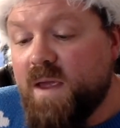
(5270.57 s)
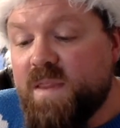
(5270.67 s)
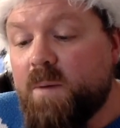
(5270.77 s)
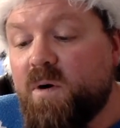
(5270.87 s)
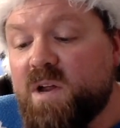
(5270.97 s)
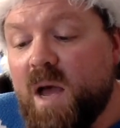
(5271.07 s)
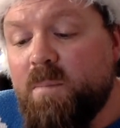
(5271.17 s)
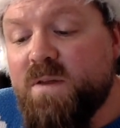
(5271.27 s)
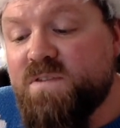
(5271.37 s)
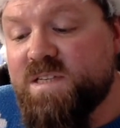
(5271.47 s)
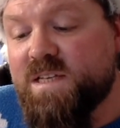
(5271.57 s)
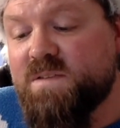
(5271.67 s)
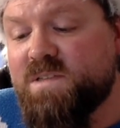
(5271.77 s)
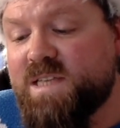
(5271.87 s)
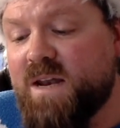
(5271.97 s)
There were a couple of sticks
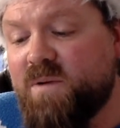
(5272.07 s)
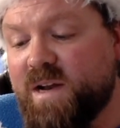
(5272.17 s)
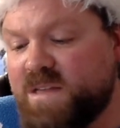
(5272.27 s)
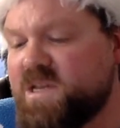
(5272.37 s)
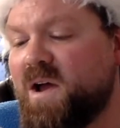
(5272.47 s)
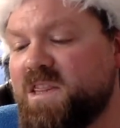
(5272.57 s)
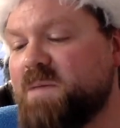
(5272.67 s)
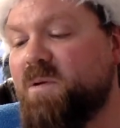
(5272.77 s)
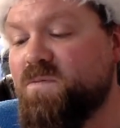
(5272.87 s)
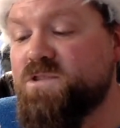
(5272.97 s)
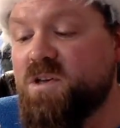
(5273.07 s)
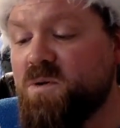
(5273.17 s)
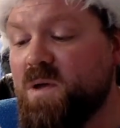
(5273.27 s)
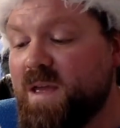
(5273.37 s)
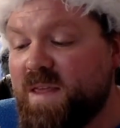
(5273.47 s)
of celery, and he tied them on
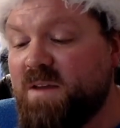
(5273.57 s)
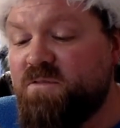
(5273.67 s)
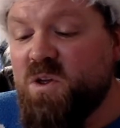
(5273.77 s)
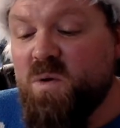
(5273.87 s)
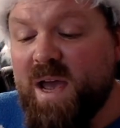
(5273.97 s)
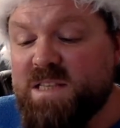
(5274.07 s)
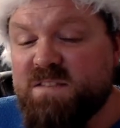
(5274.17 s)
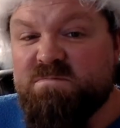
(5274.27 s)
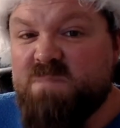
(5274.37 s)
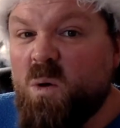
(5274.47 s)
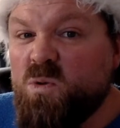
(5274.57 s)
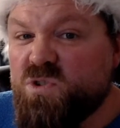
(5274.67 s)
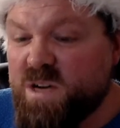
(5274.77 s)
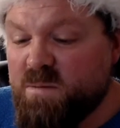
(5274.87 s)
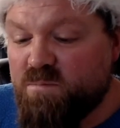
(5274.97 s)
too, then a few heads of
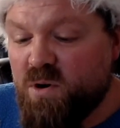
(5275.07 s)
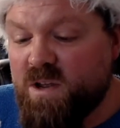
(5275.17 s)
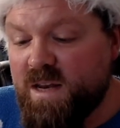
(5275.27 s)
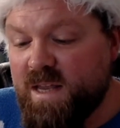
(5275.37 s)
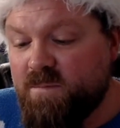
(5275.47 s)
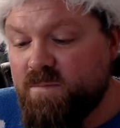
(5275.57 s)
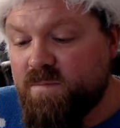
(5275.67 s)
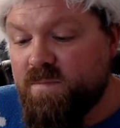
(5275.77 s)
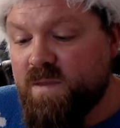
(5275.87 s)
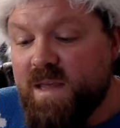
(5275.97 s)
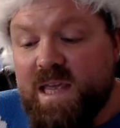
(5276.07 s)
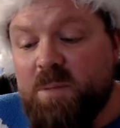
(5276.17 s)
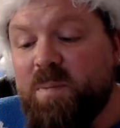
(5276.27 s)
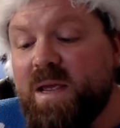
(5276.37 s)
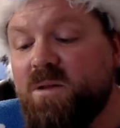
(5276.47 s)
mouldering broccoli. He
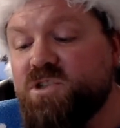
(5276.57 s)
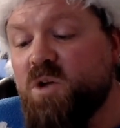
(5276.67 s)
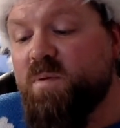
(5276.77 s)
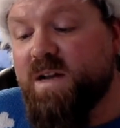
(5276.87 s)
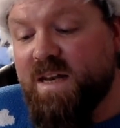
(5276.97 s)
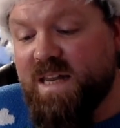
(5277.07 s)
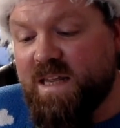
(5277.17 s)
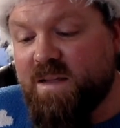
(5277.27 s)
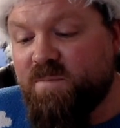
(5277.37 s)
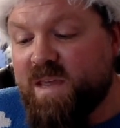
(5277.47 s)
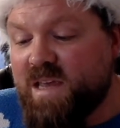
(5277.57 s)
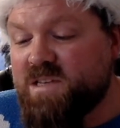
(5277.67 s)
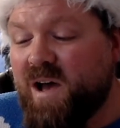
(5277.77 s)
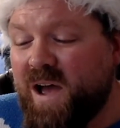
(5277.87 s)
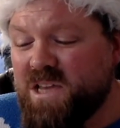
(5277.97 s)
peeled open a leek, his
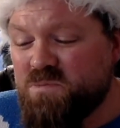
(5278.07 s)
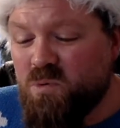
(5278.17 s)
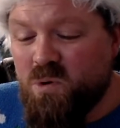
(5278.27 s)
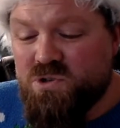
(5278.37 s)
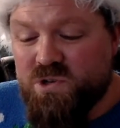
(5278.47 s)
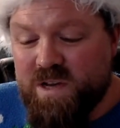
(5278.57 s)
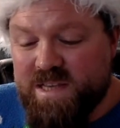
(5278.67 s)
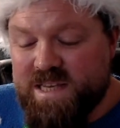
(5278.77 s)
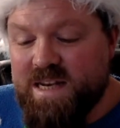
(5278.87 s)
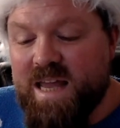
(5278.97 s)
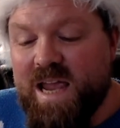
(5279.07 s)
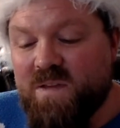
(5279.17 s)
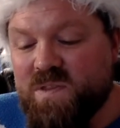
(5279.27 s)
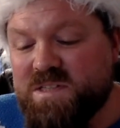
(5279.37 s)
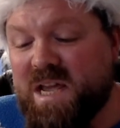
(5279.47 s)
eyes watering as he
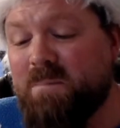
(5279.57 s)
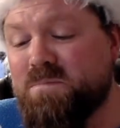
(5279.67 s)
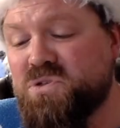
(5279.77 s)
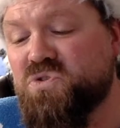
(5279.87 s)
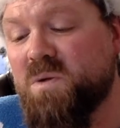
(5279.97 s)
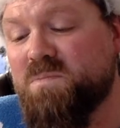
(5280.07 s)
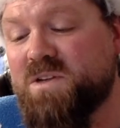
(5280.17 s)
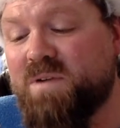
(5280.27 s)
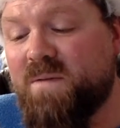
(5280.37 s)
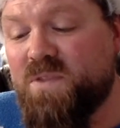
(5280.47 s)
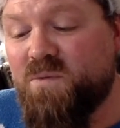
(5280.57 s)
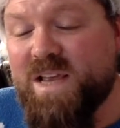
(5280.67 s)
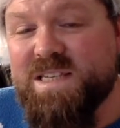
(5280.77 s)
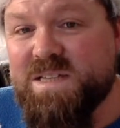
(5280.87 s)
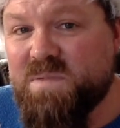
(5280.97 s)
layered the damp strips around the
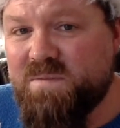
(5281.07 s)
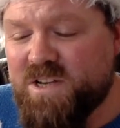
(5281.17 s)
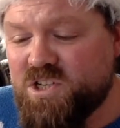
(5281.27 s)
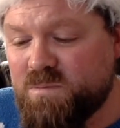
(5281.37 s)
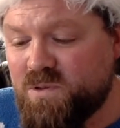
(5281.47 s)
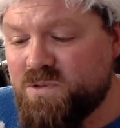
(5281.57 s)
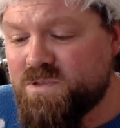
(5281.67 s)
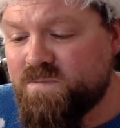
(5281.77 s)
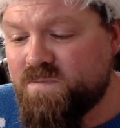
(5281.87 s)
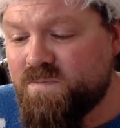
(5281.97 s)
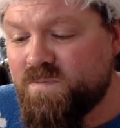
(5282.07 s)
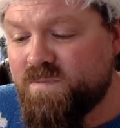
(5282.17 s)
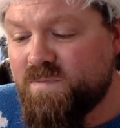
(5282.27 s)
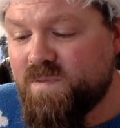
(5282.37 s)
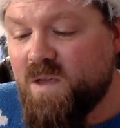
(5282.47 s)
rest of the vegetables.
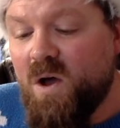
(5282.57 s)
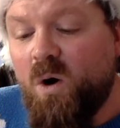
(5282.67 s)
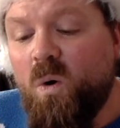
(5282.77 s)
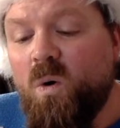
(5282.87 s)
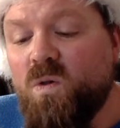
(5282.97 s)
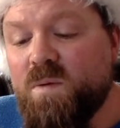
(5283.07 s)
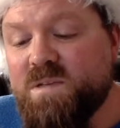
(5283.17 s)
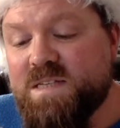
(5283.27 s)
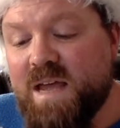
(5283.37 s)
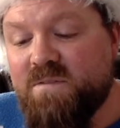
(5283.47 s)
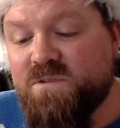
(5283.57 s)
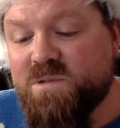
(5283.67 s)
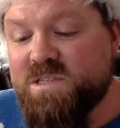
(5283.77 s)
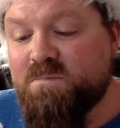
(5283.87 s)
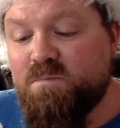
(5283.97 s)
All that was left
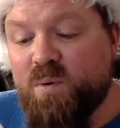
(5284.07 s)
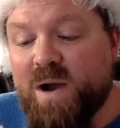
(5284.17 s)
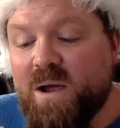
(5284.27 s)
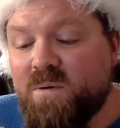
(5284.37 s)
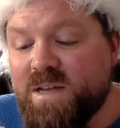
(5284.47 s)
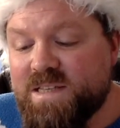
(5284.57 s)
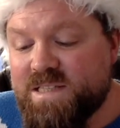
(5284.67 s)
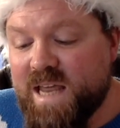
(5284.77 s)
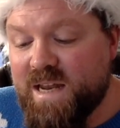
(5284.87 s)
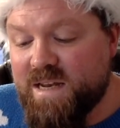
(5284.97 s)
was some browning salad